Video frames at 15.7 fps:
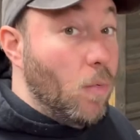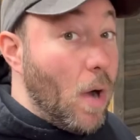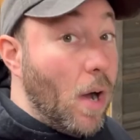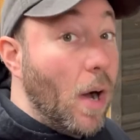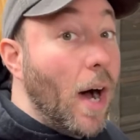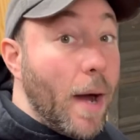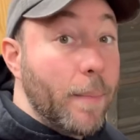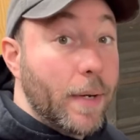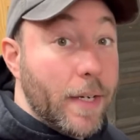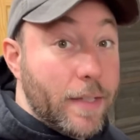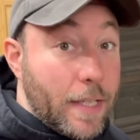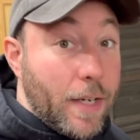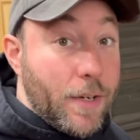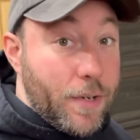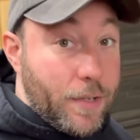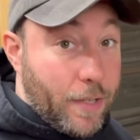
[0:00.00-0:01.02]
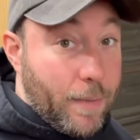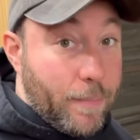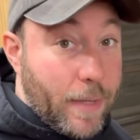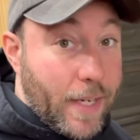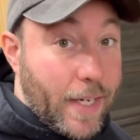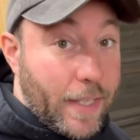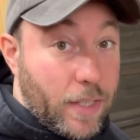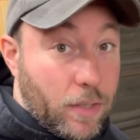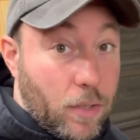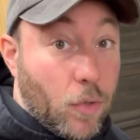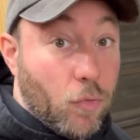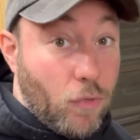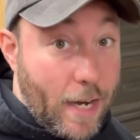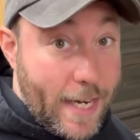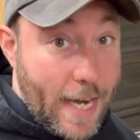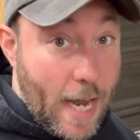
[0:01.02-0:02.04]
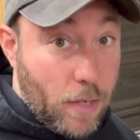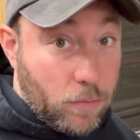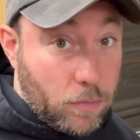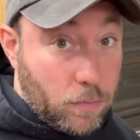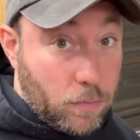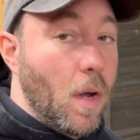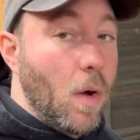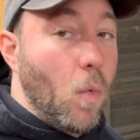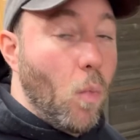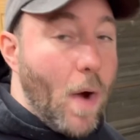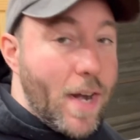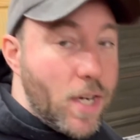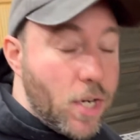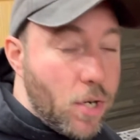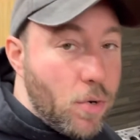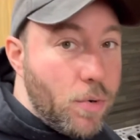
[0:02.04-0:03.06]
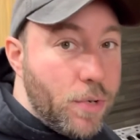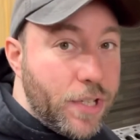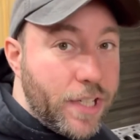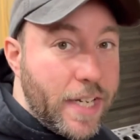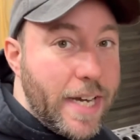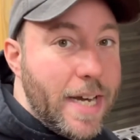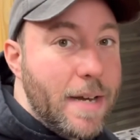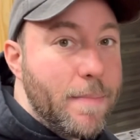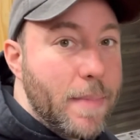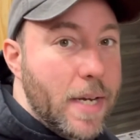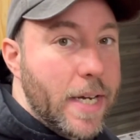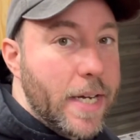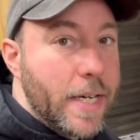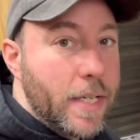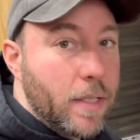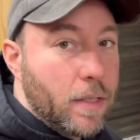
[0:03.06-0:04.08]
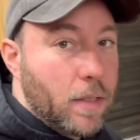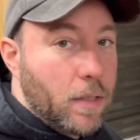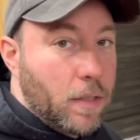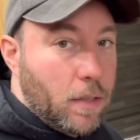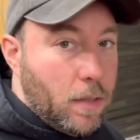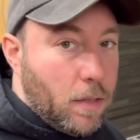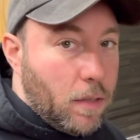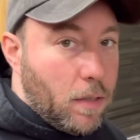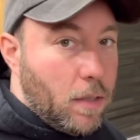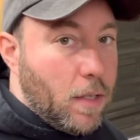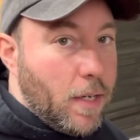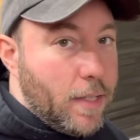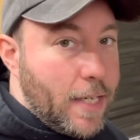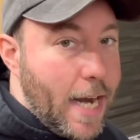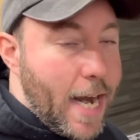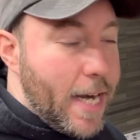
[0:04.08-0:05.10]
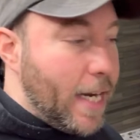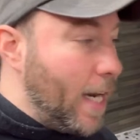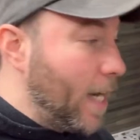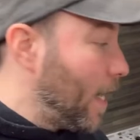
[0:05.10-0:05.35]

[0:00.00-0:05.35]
Well, I'm gonna tell you something right now. When you see me taking